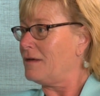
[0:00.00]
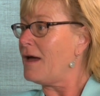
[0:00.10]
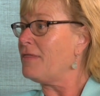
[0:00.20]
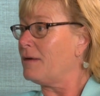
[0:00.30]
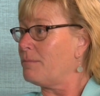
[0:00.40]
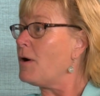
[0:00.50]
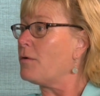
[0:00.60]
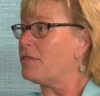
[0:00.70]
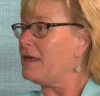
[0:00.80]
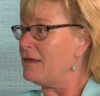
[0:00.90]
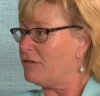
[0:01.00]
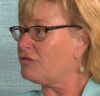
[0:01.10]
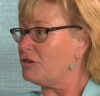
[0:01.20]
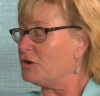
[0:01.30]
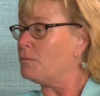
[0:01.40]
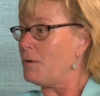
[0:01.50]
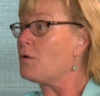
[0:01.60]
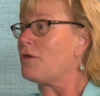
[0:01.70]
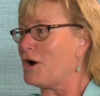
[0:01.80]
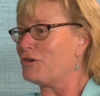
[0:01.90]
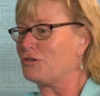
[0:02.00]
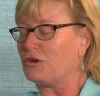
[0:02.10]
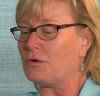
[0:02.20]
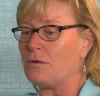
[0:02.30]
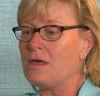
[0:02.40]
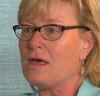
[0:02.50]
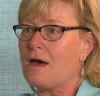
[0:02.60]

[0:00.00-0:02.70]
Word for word: I think both is true. Both are true.